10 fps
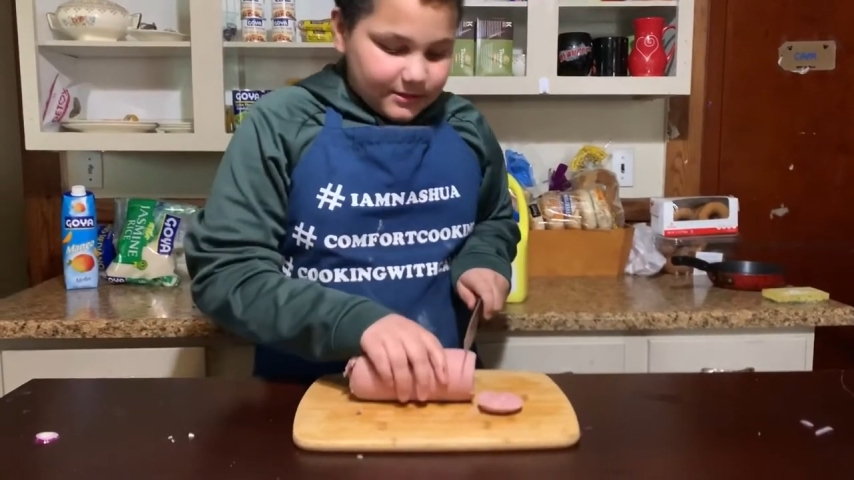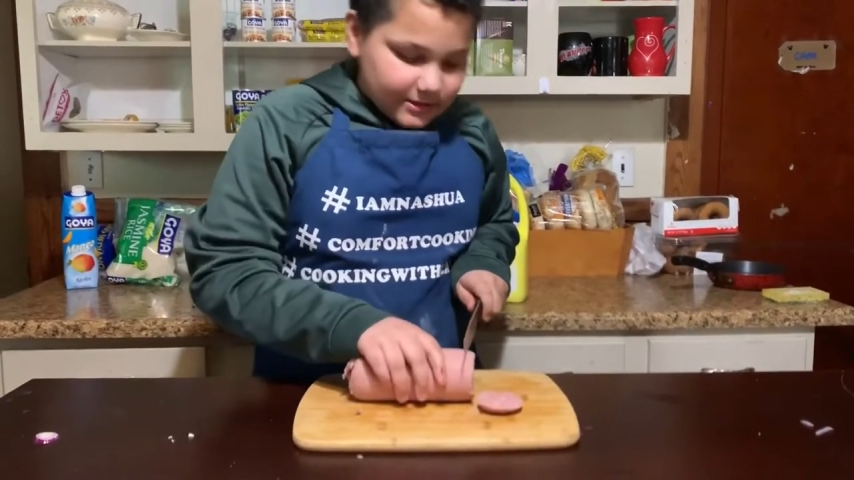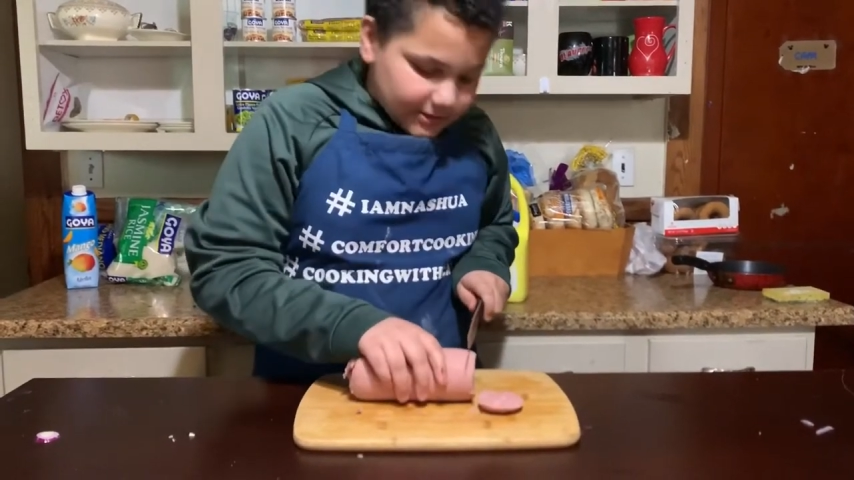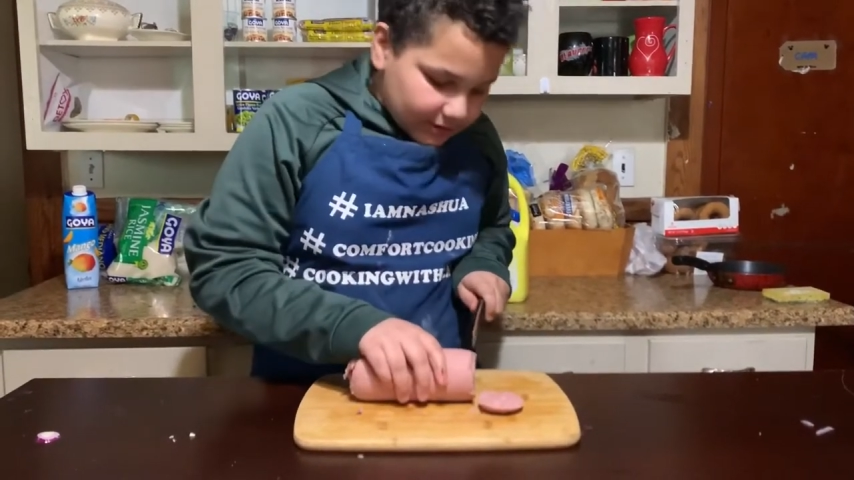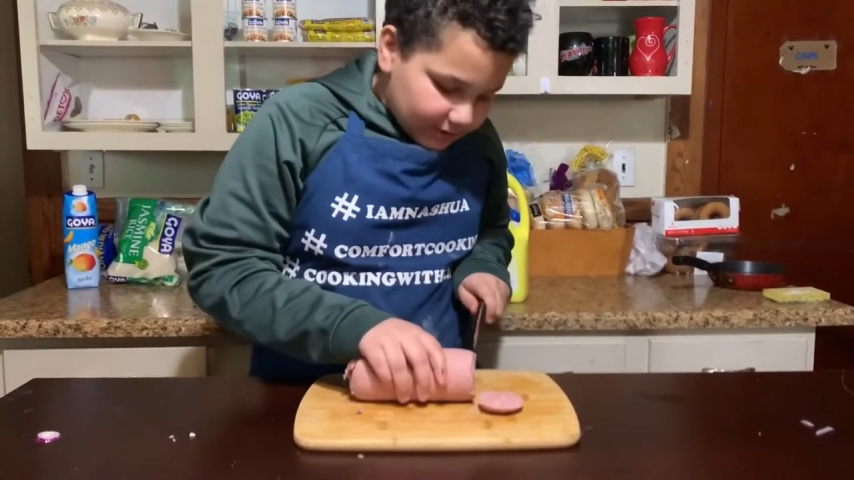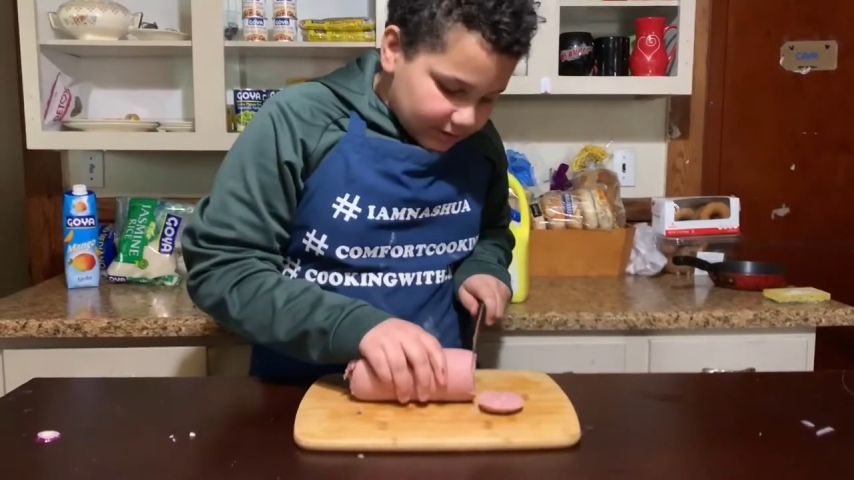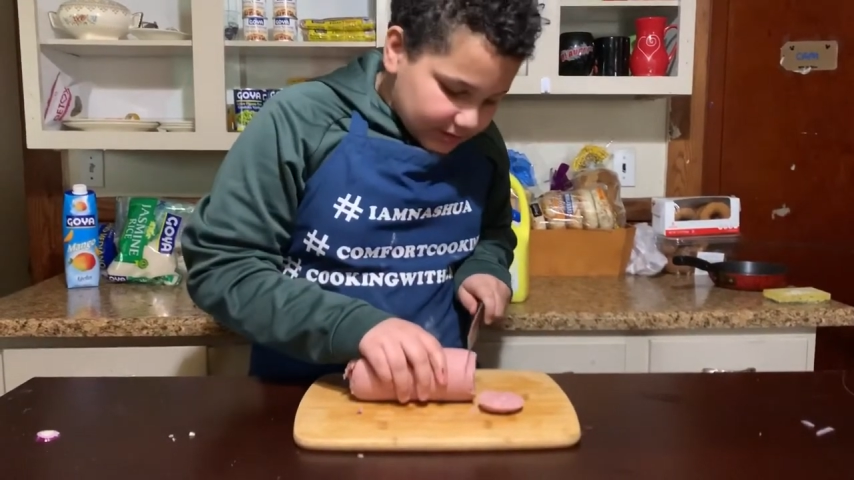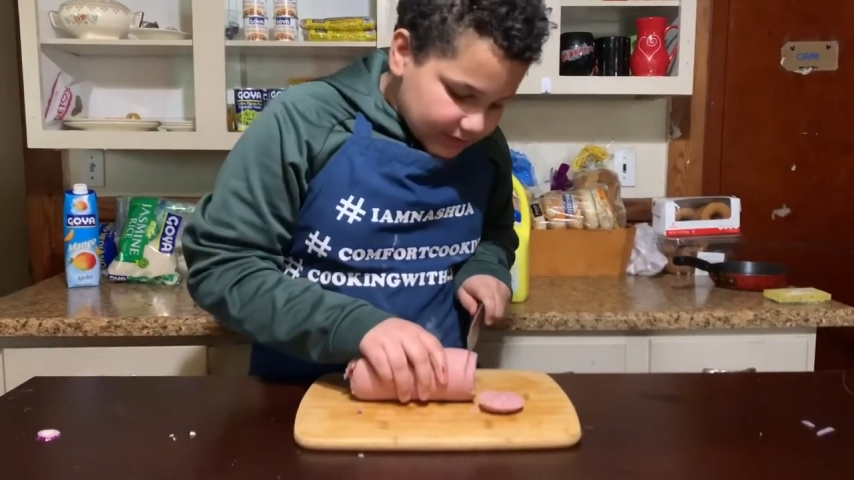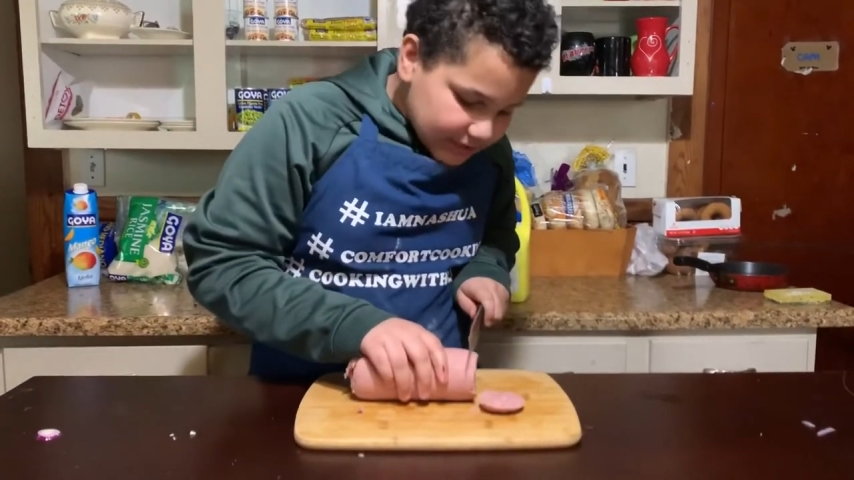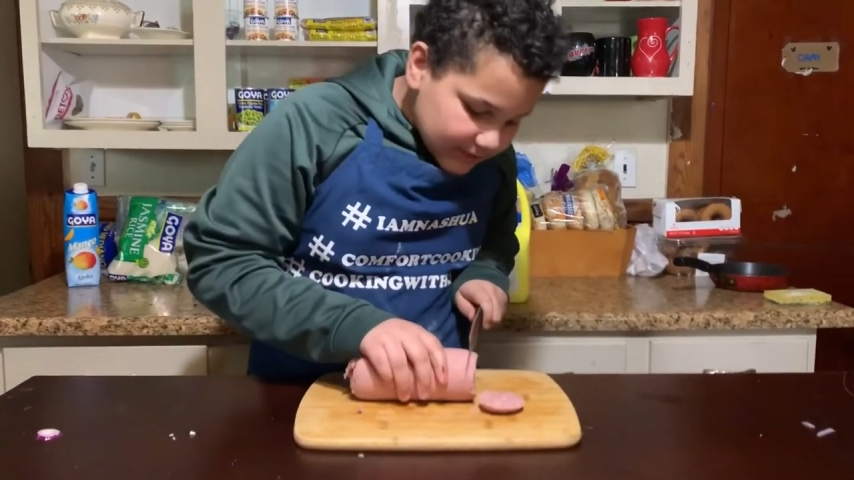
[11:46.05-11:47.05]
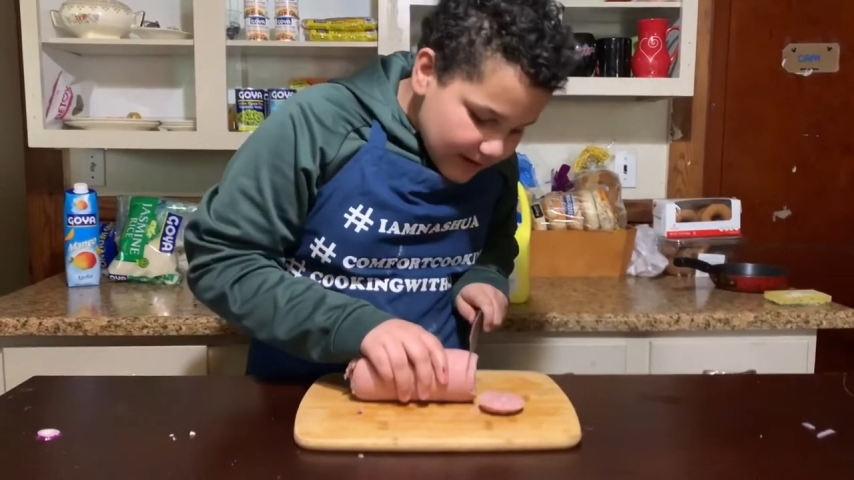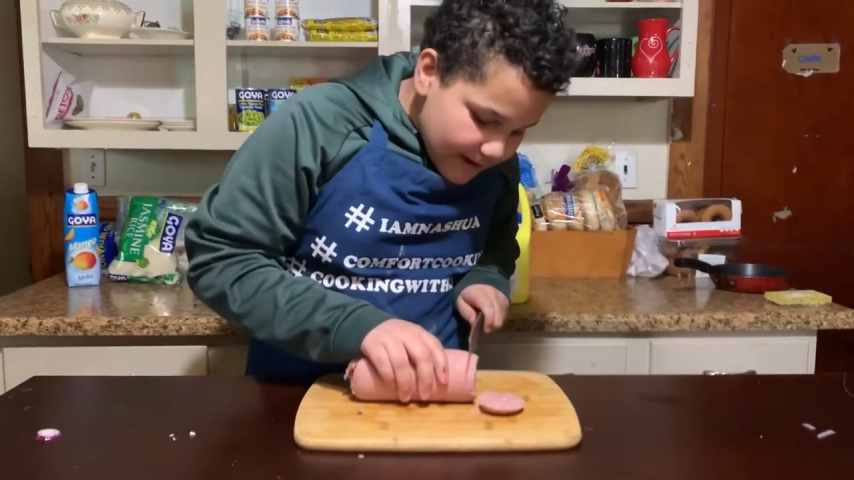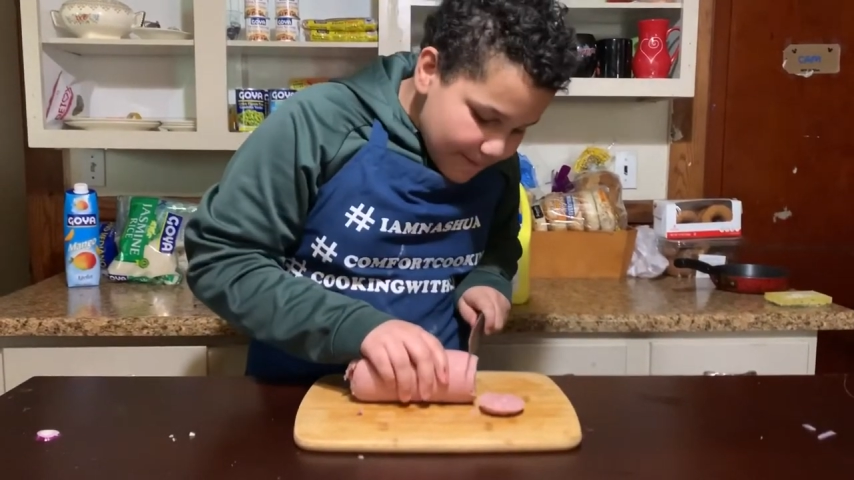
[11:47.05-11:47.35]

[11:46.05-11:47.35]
So just,